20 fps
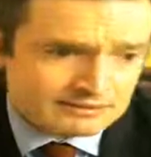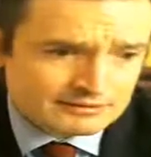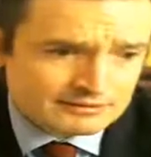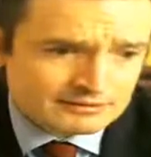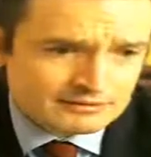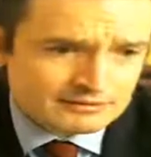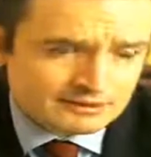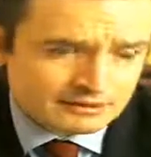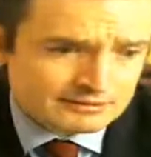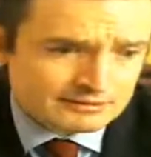
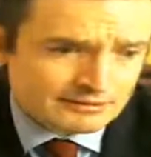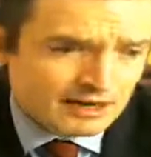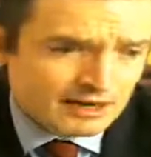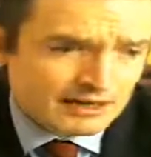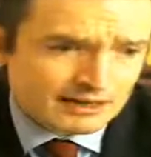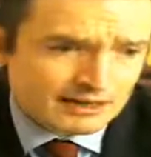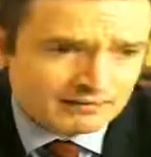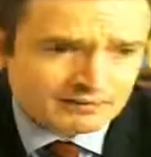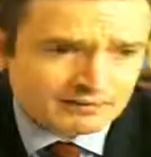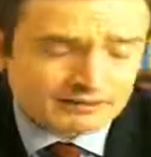Charles
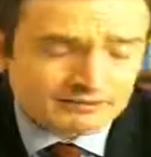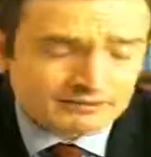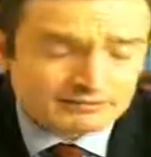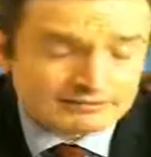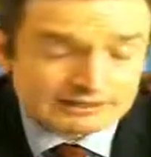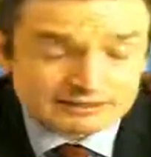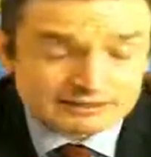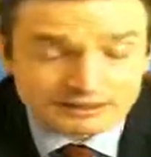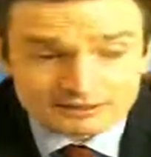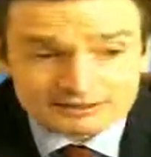Krauthammer,
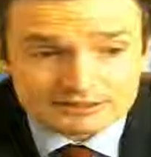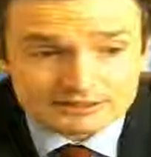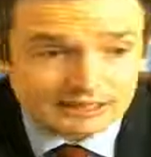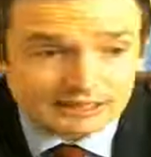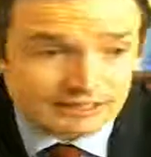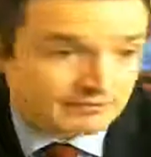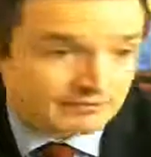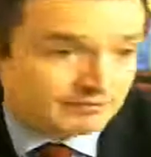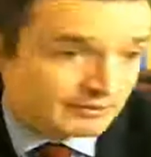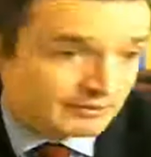and actually
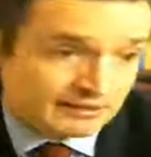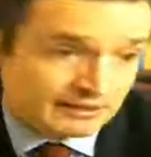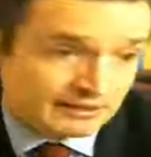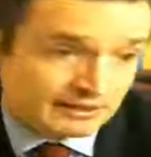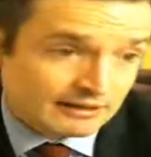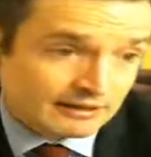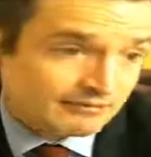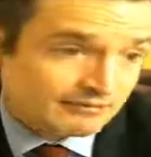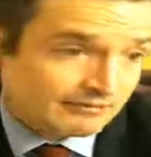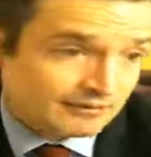I've pointed
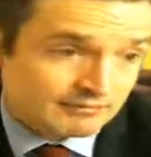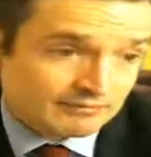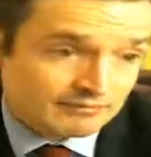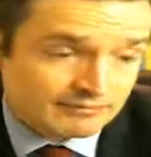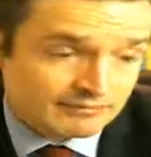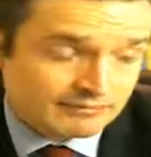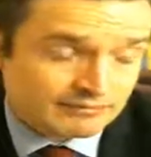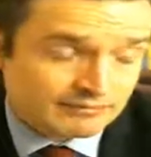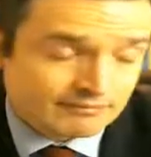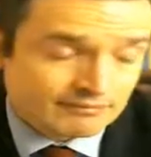out from
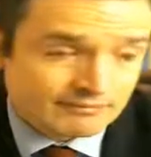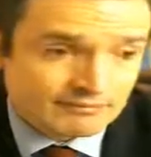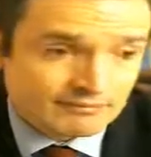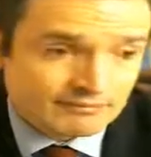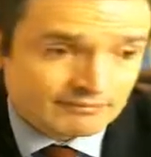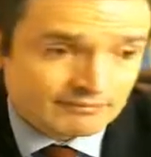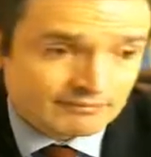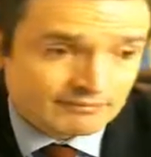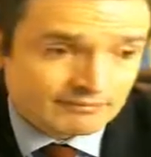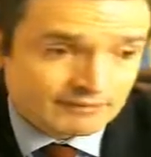
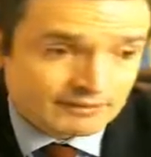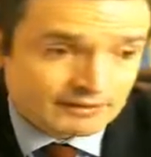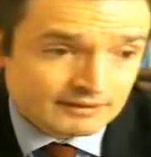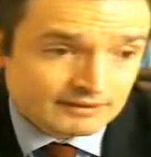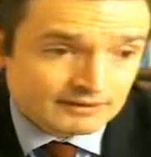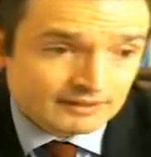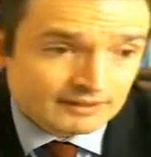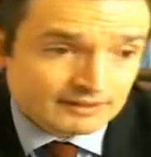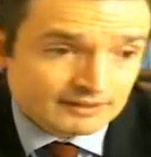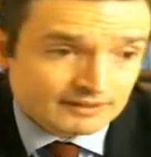
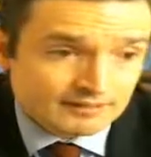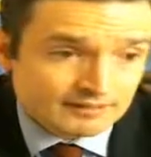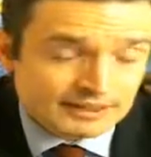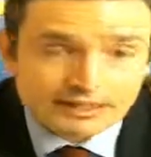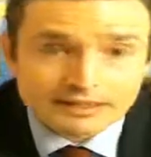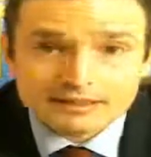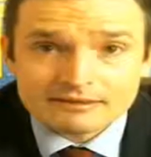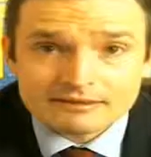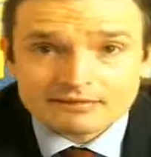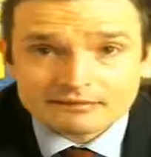the
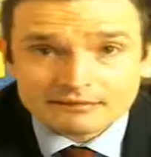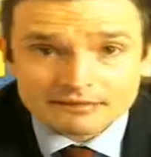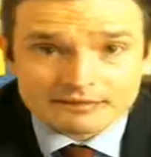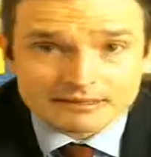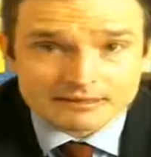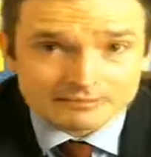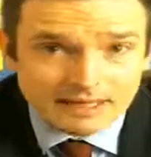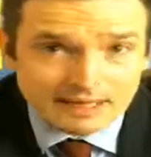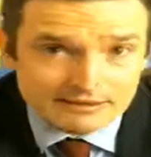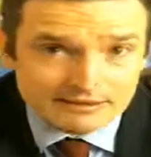beginning, wants
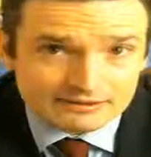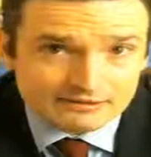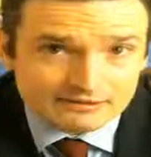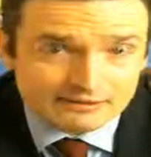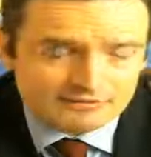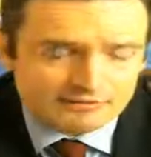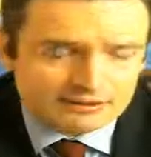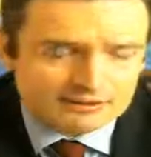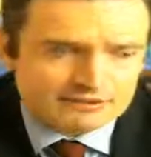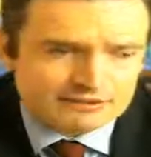a battle
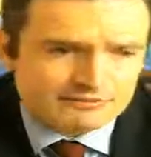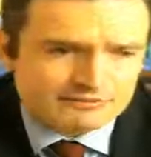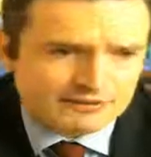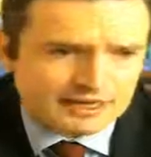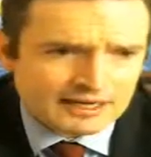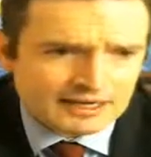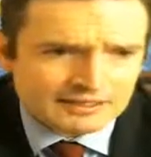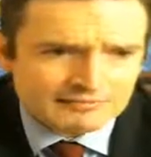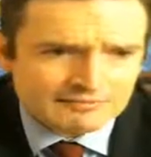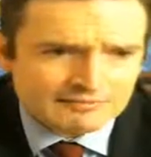and wants a
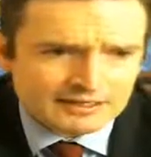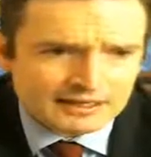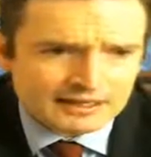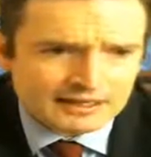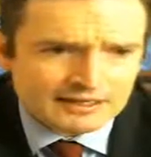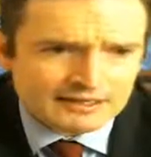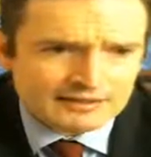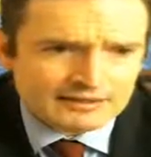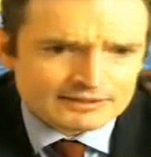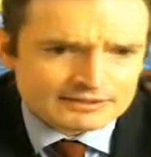fight.
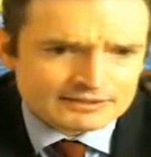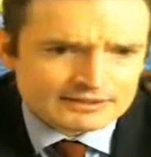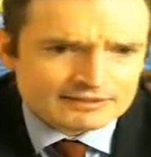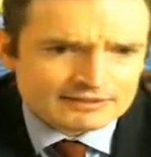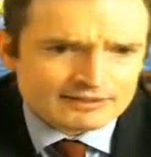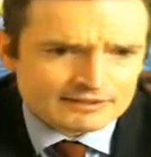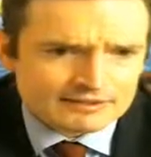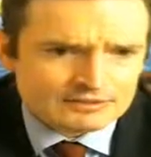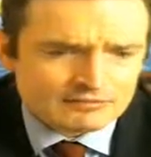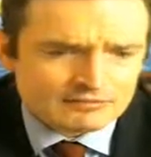And this is
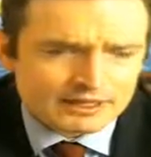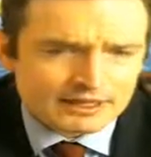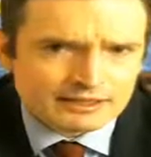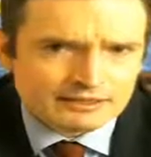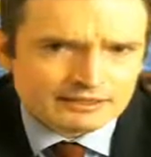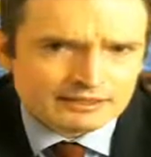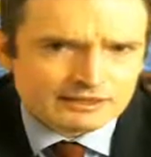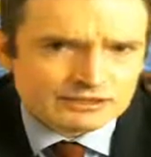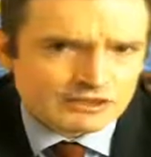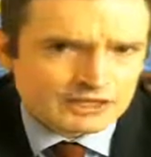his way
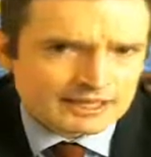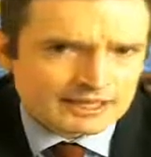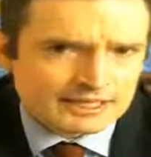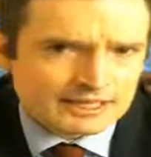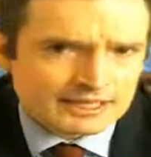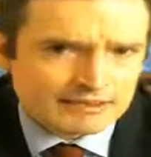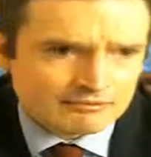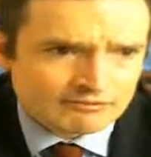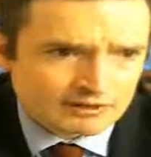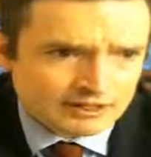to try to
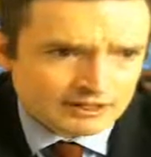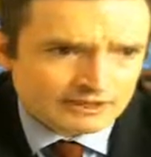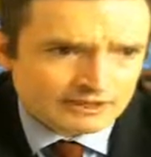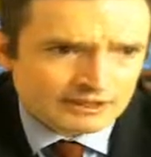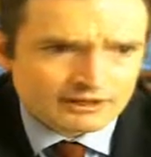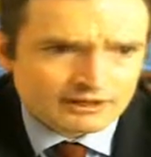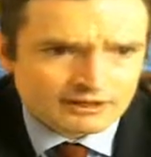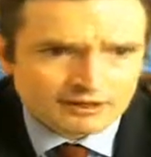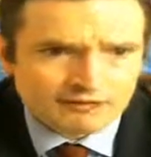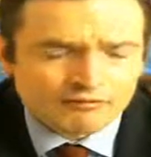get rid
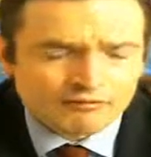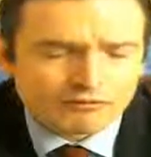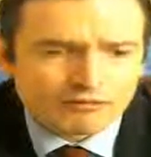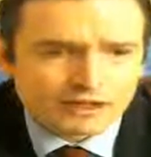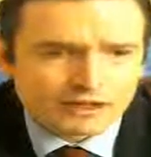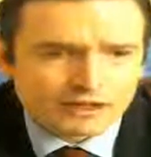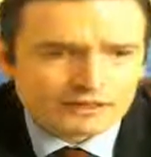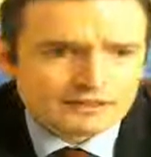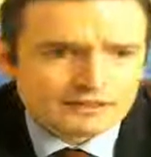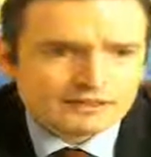of
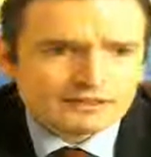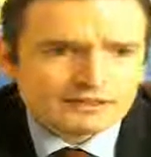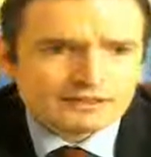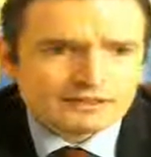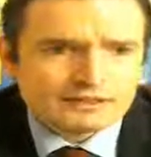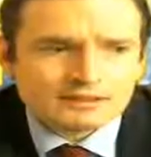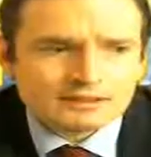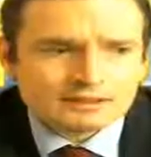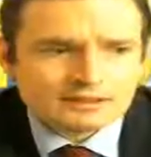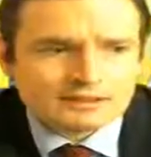what
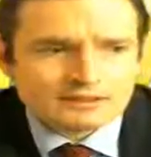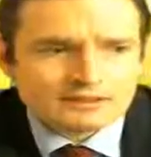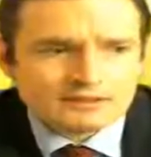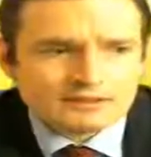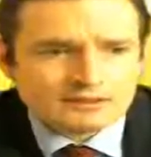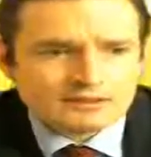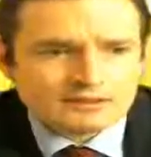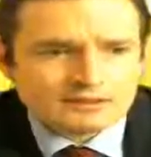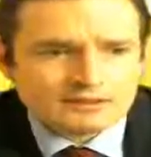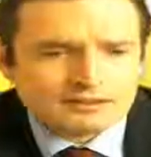
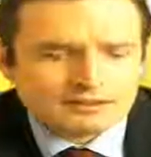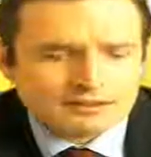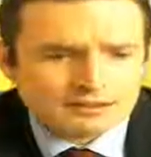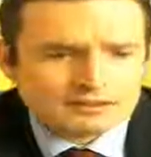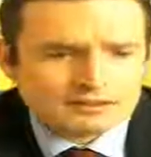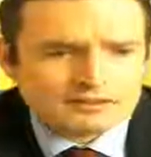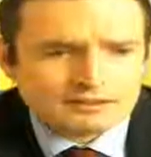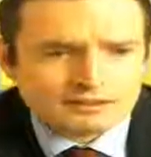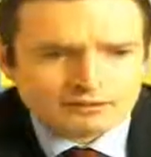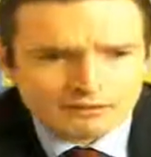
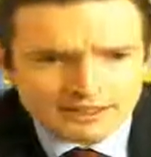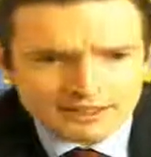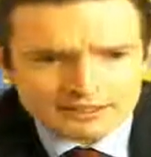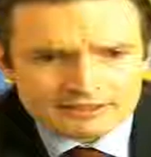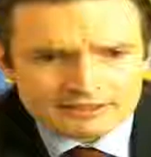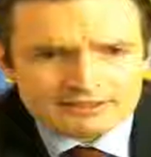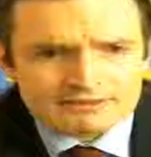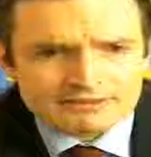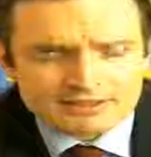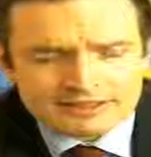is the
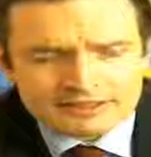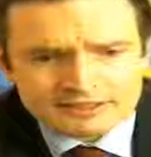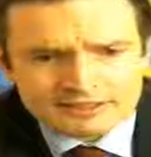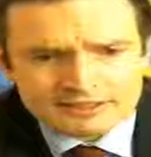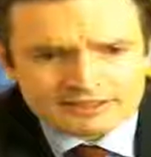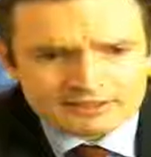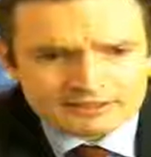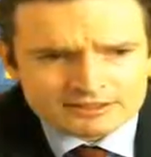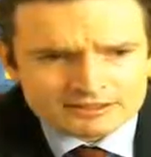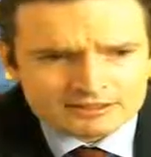greatest
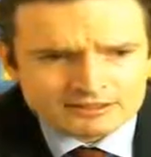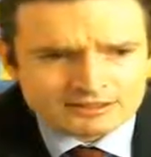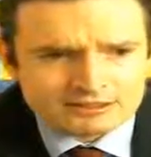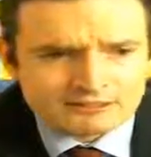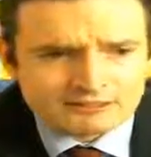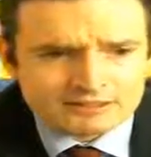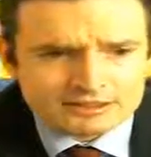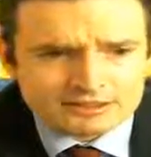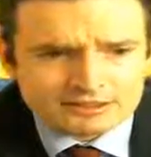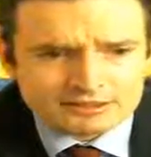resistance to
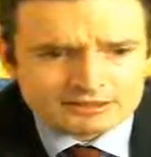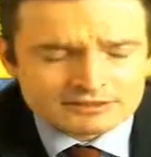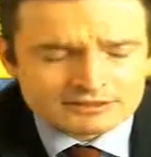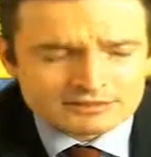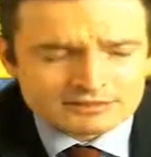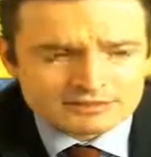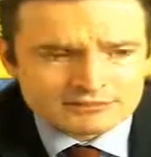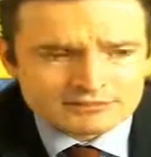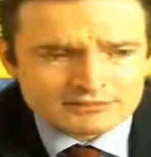him, which is